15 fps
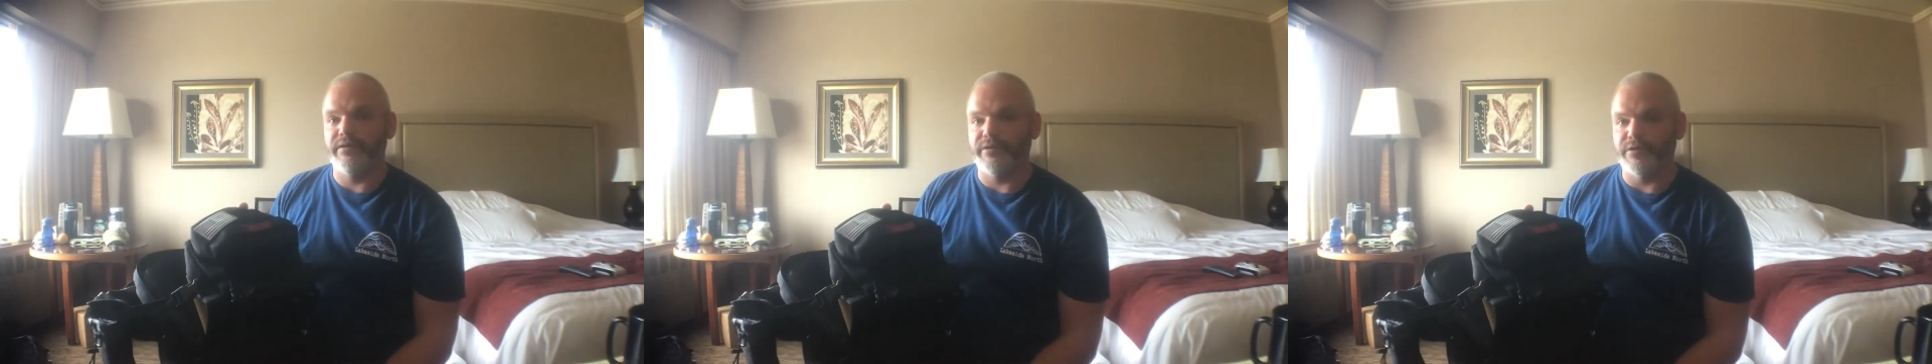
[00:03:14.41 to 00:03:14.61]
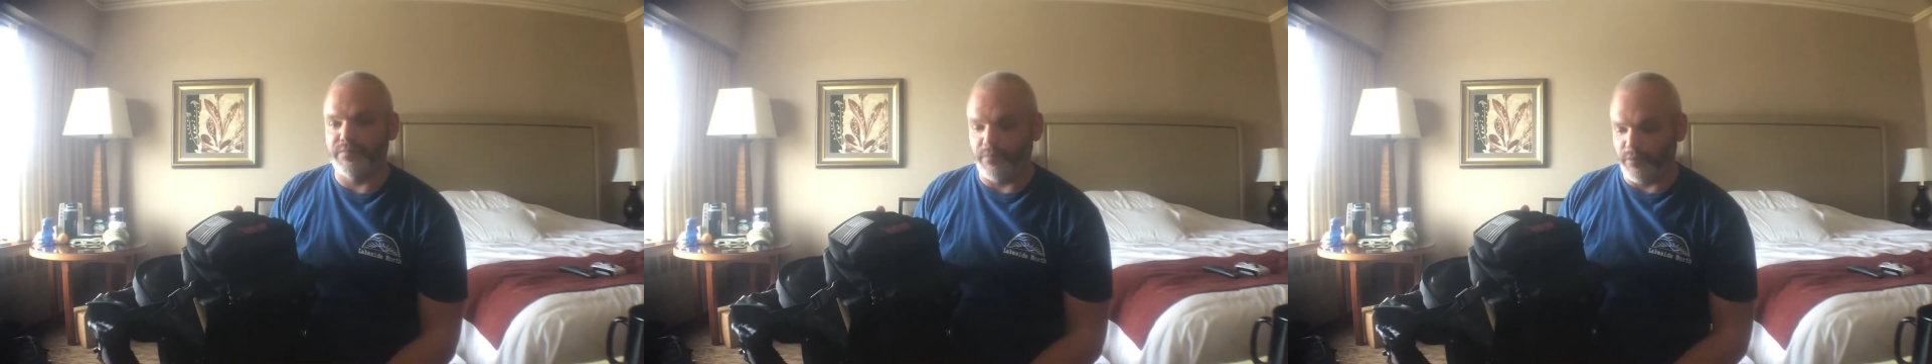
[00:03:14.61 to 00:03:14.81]
They're
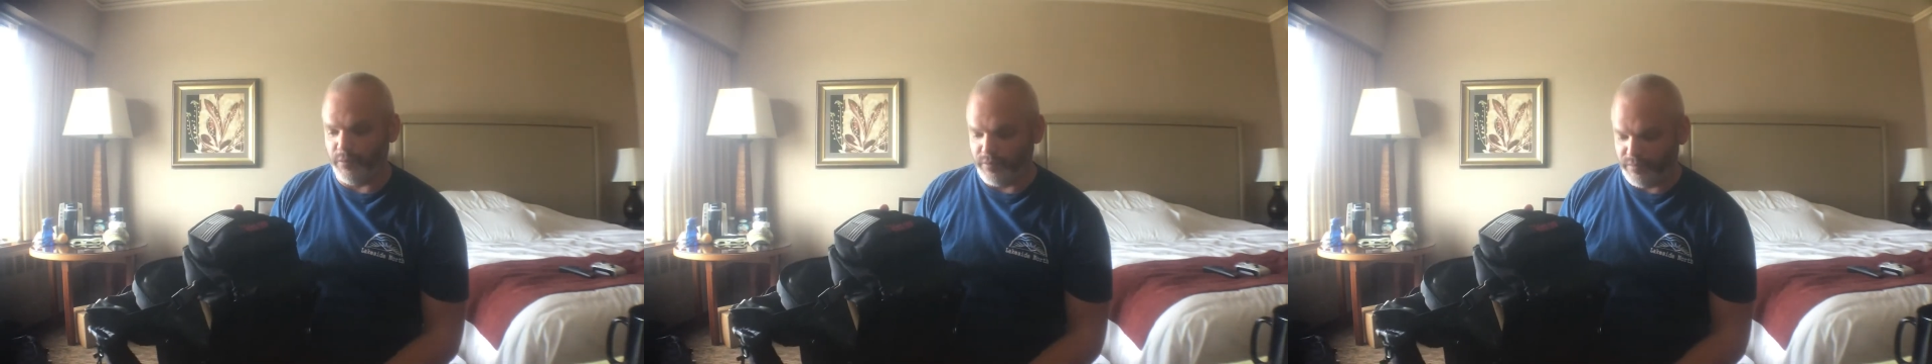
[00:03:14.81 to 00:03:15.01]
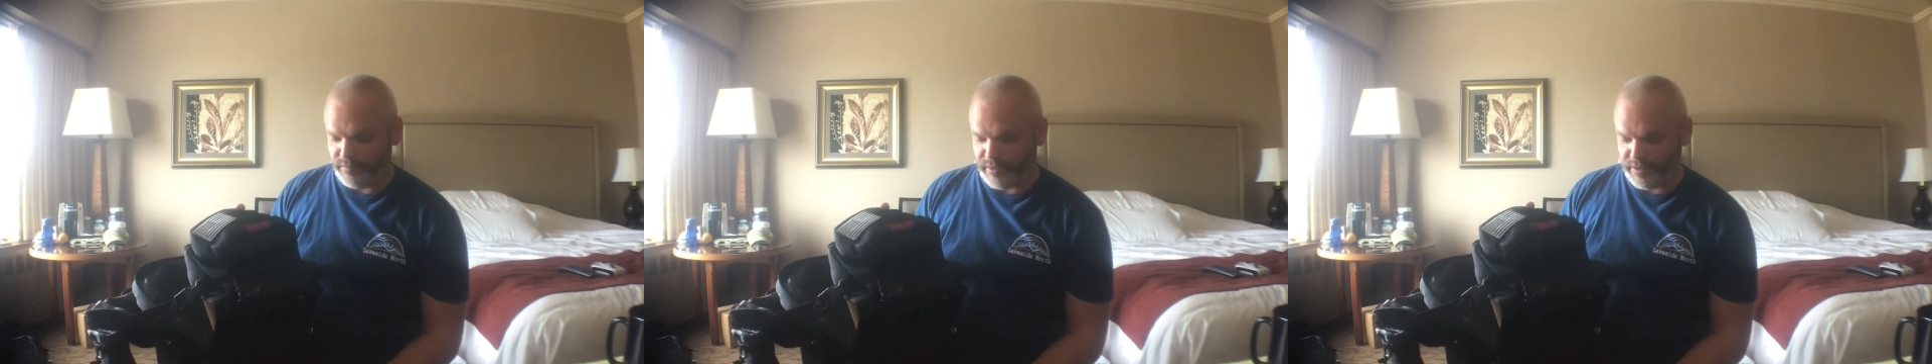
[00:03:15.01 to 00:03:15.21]
just more
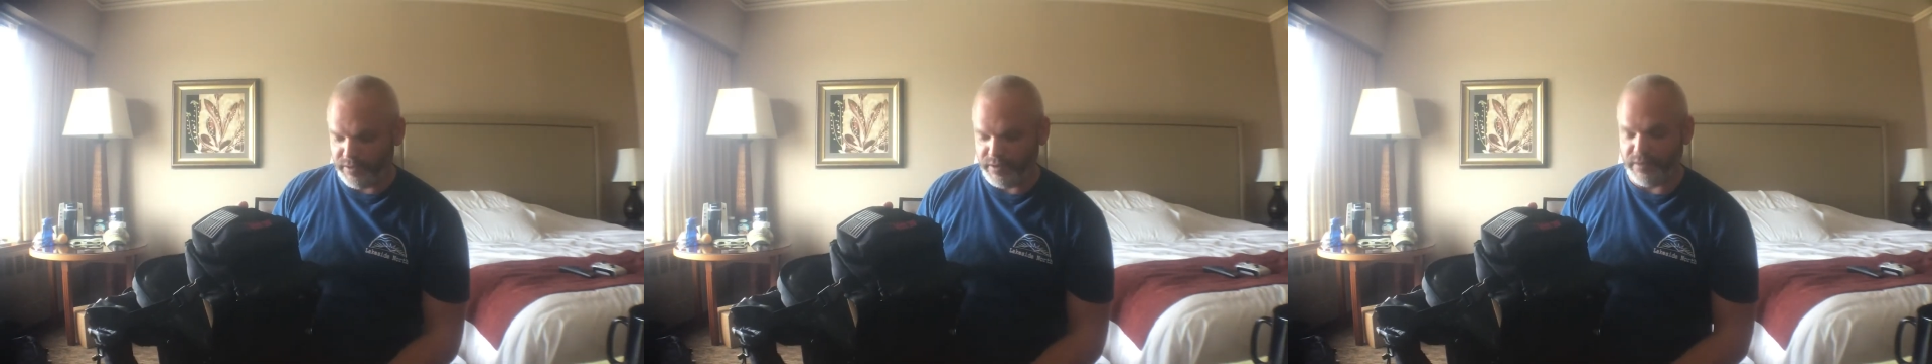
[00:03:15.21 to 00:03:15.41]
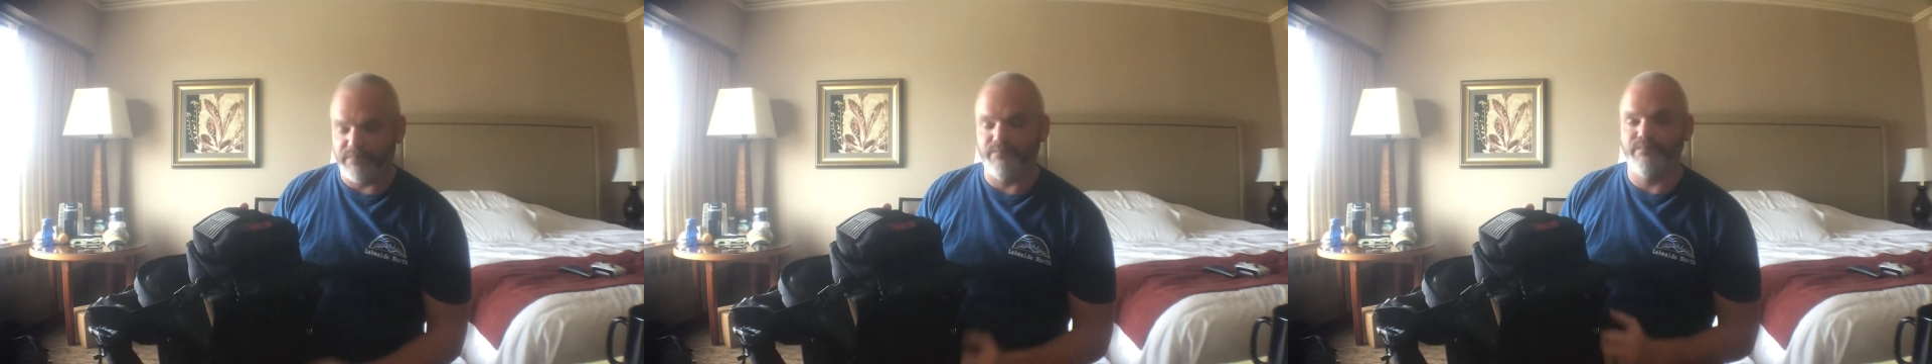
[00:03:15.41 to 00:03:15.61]
there
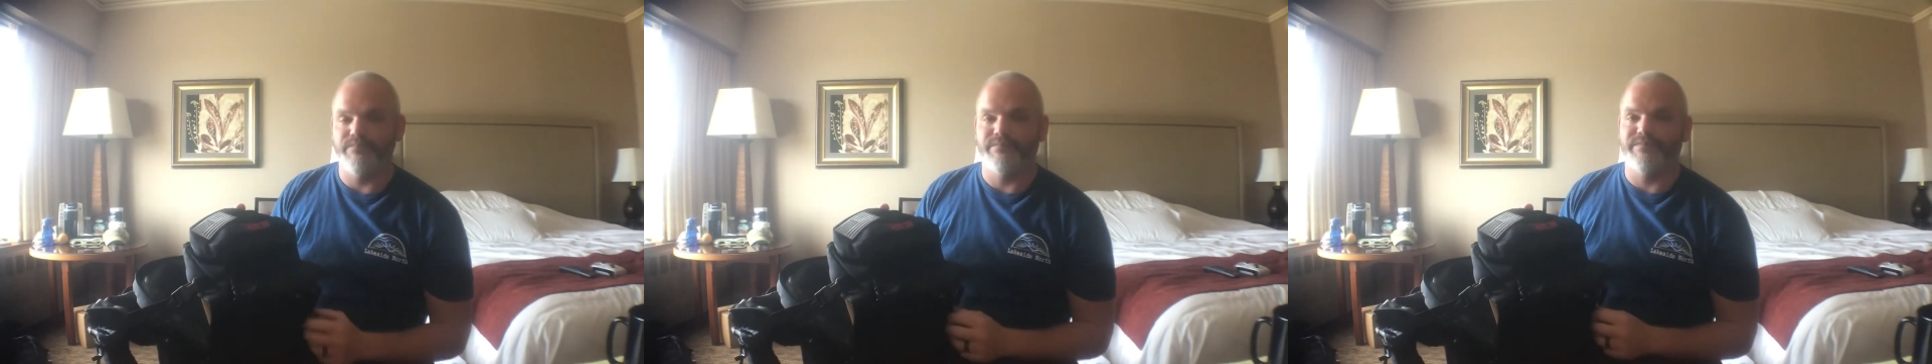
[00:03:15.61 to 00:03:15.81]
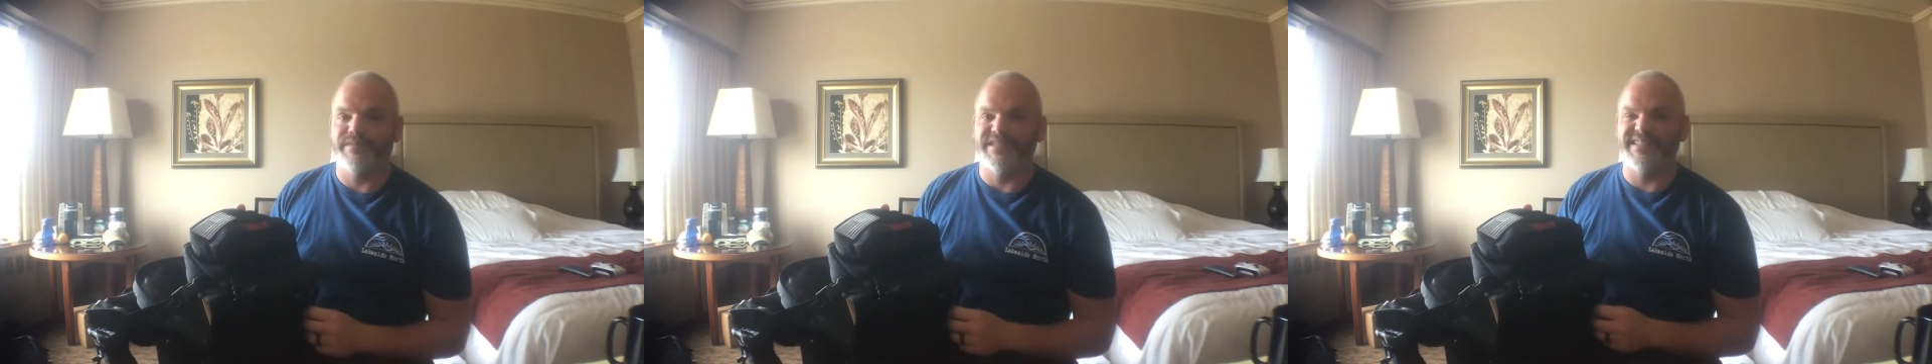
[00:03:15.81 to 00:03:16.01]
to
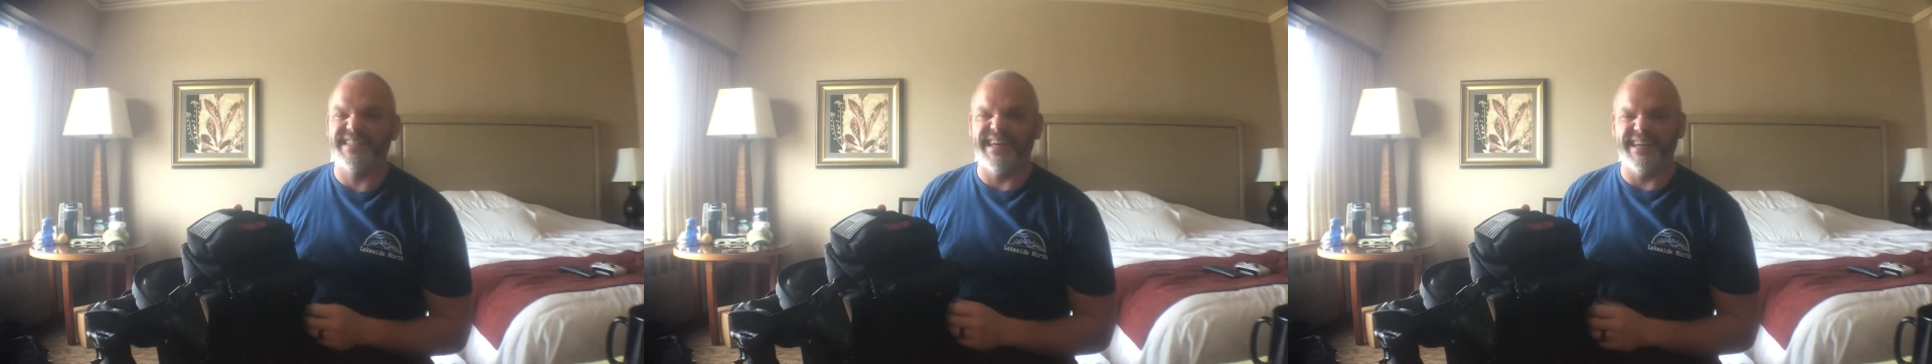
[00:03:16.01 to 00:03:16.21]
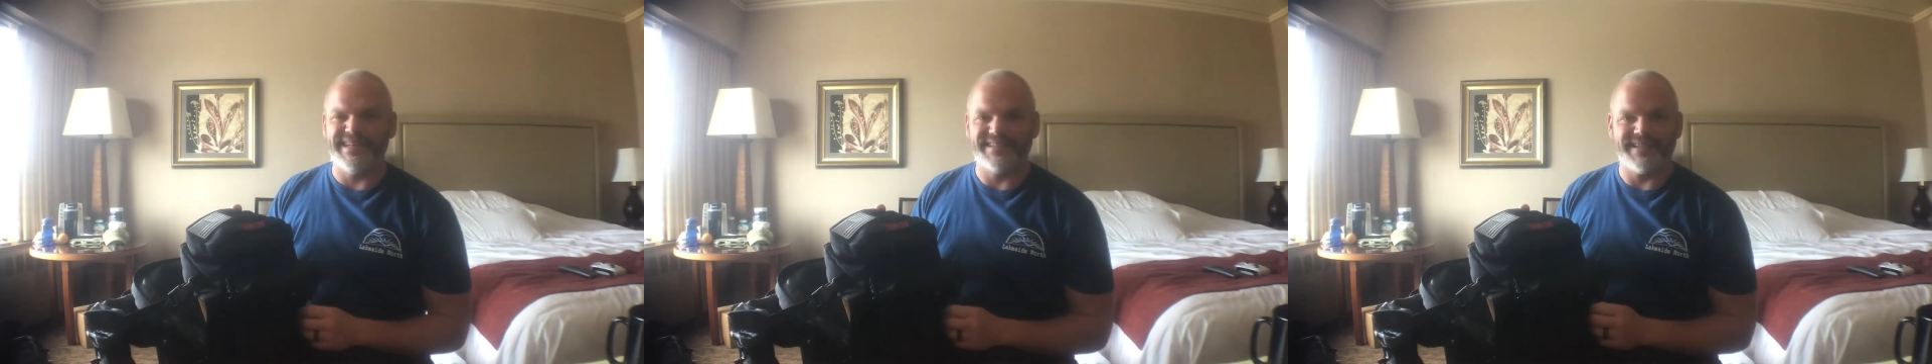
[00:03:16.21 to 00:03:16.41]

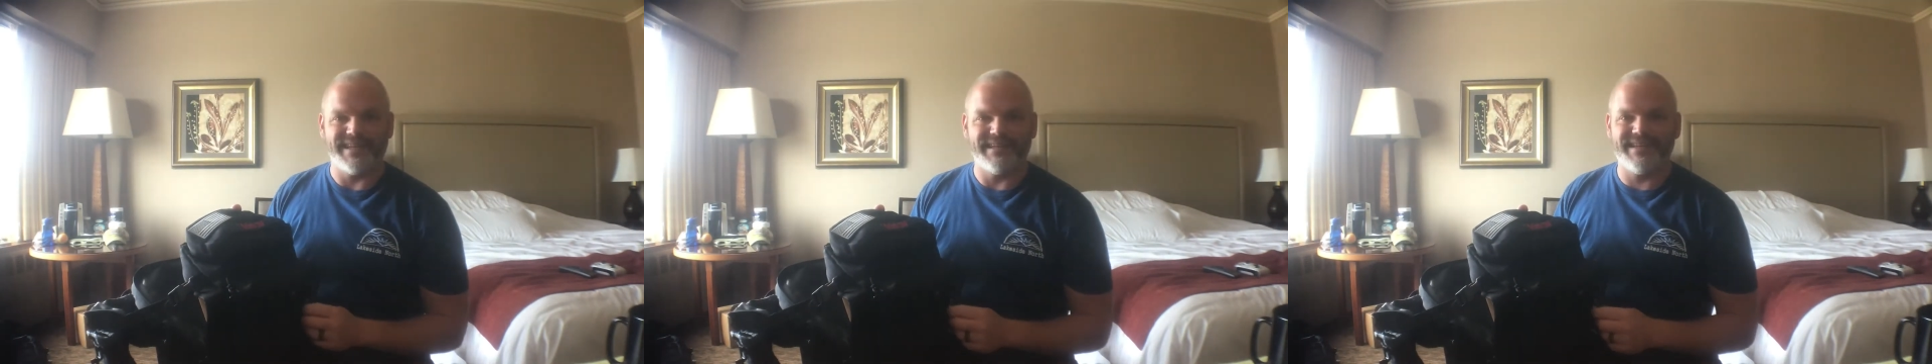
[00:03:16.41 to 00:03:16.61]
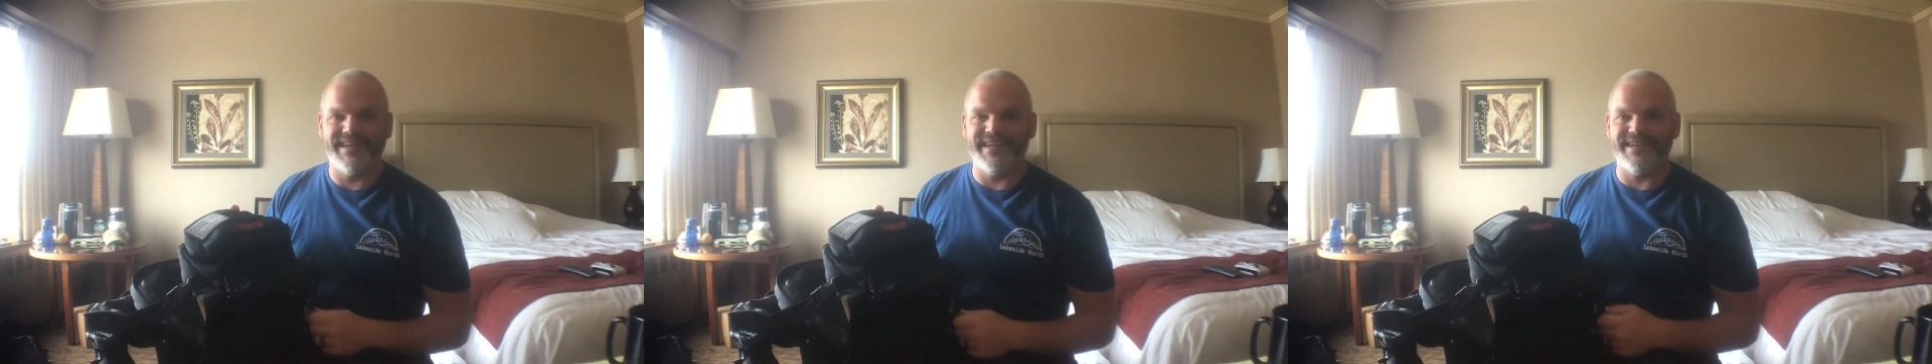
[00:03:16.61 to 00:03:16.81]
aesthetics, I
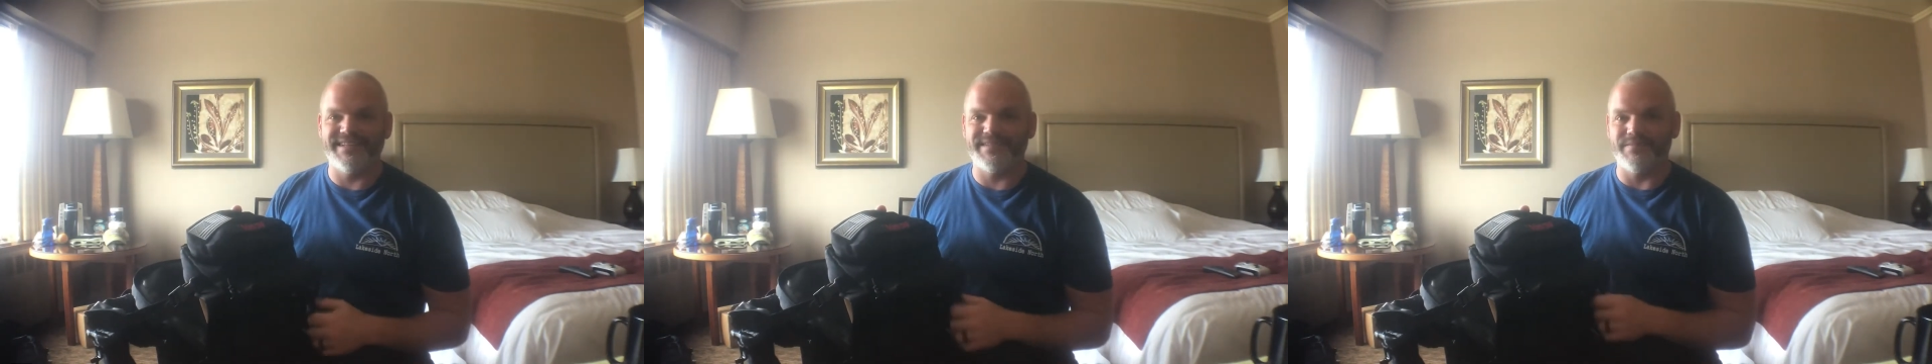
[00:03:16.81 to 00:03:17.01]
guess,